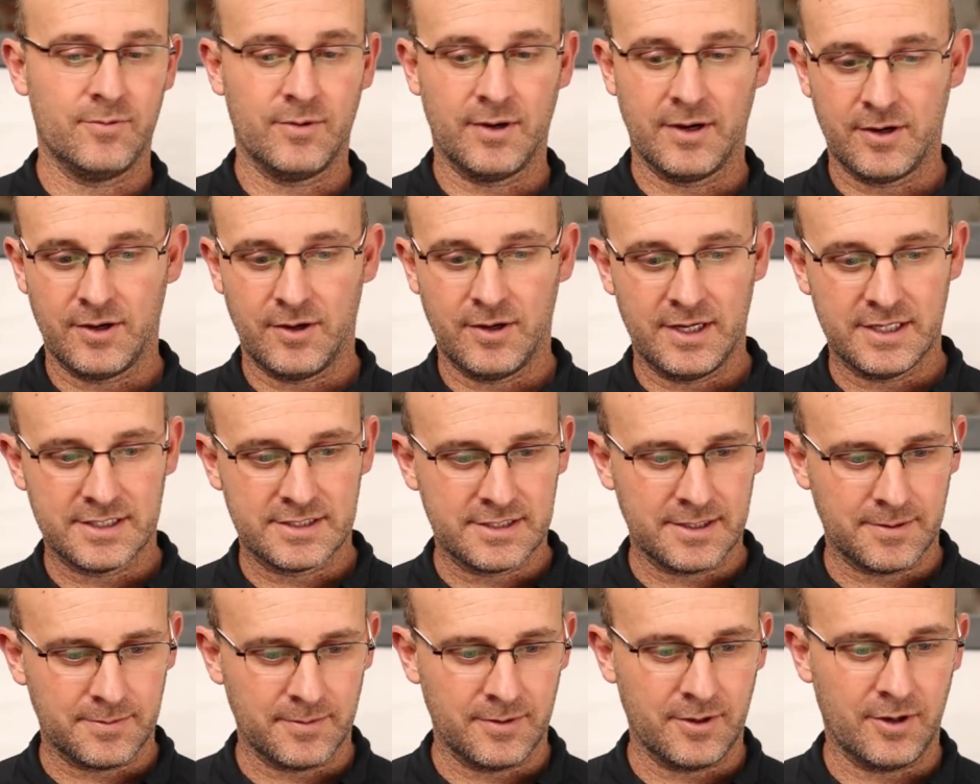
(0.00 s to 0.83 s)

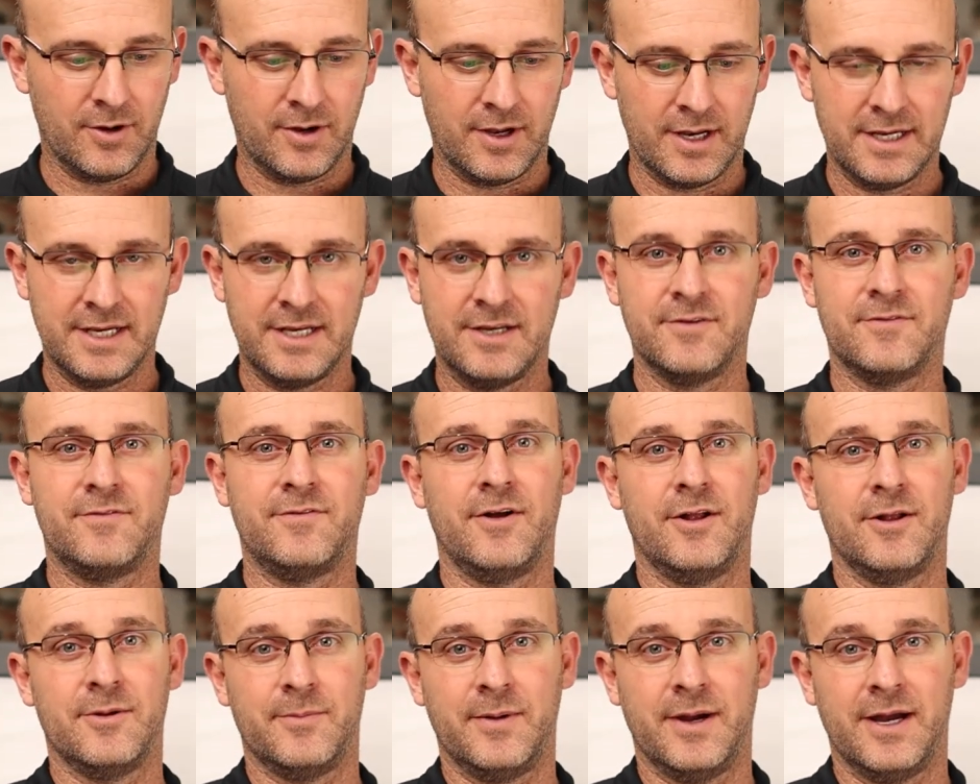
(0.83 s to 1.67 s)
Oh, I need to
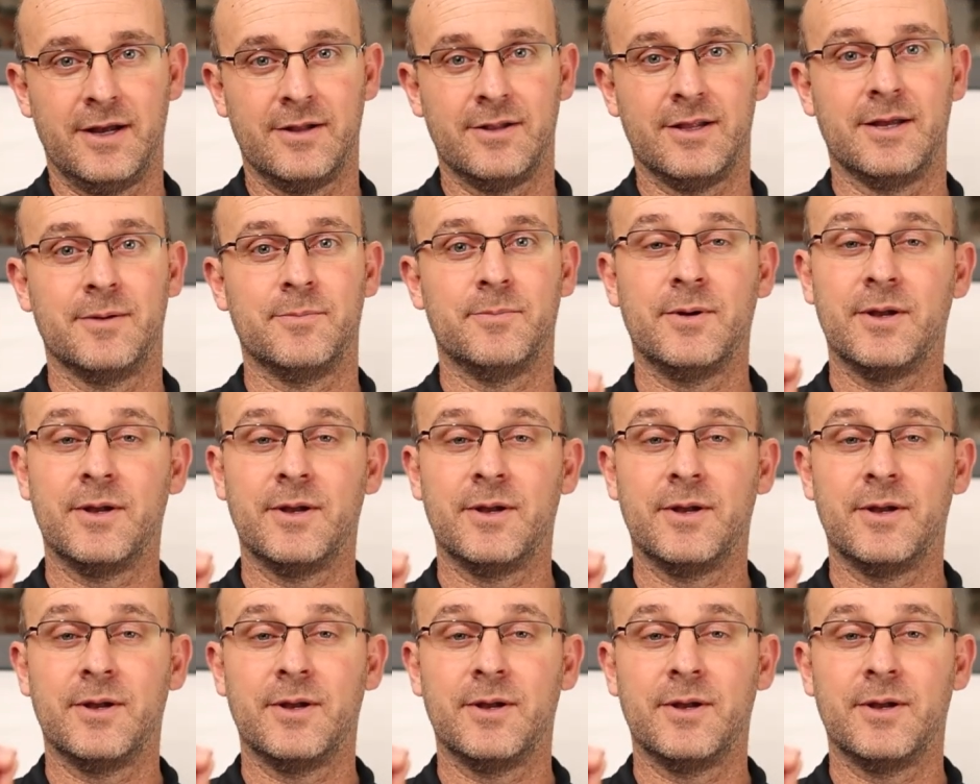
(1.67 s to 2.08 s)
follow my outline.